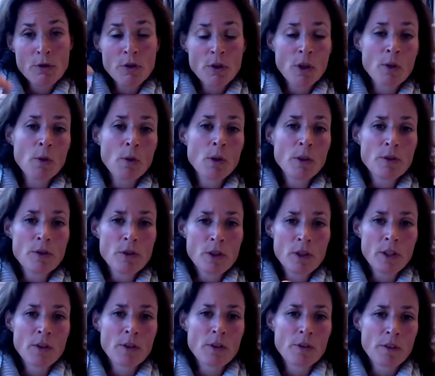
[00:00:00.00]

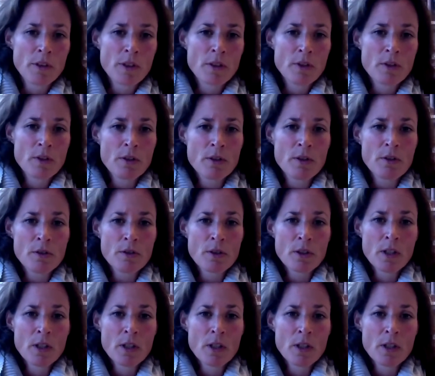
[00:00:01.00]
psychology interventions